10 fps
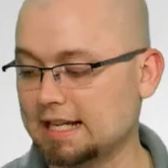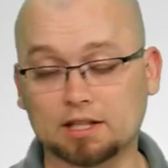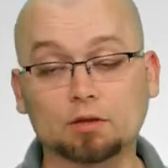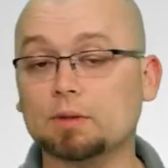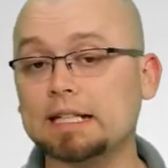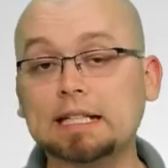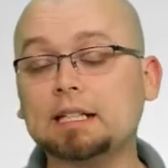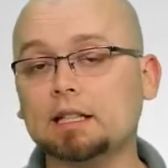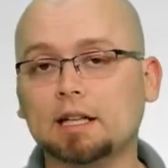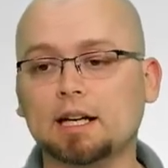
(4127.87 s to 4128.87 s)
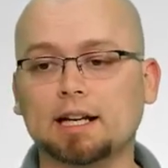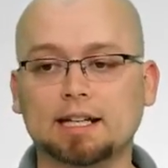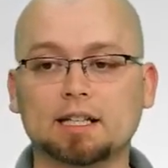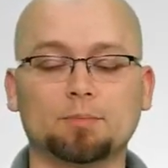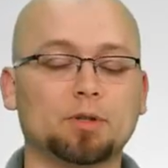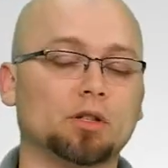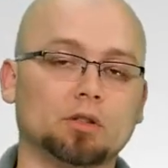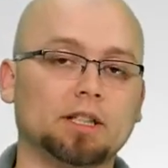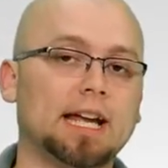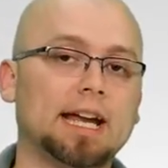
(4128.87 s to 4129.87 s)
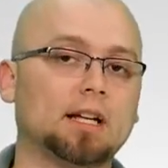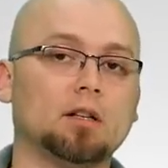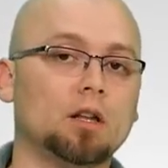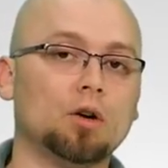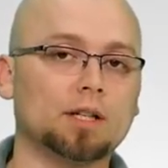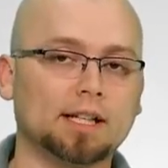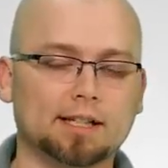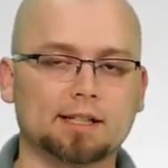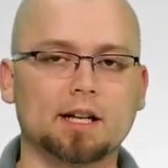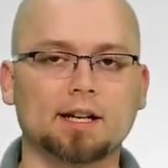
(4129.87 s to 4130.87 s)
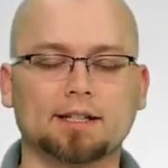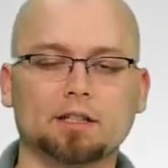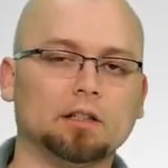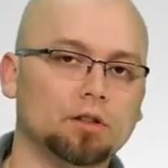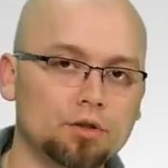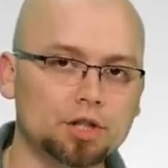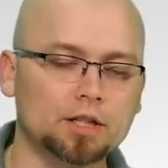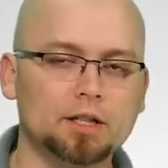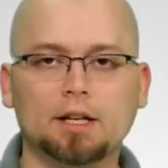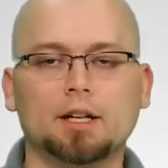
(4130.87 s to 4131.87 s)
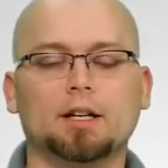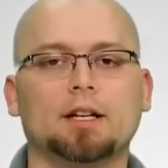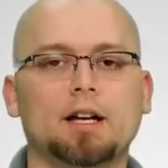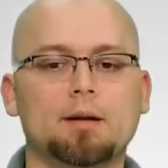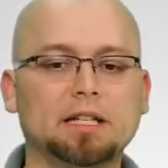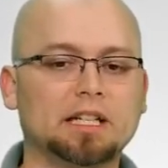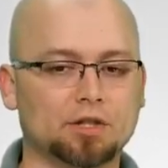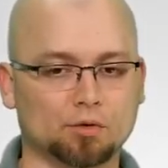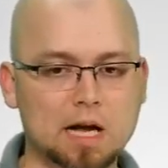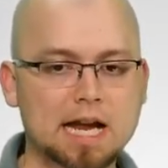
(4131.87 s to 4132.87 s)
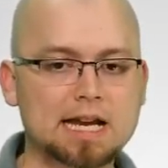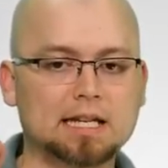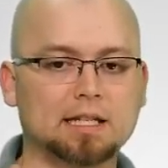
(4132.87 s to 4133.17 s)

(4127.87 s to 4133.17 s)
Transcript: the reason. It is purely a cloak. It is not a solution because you're right. It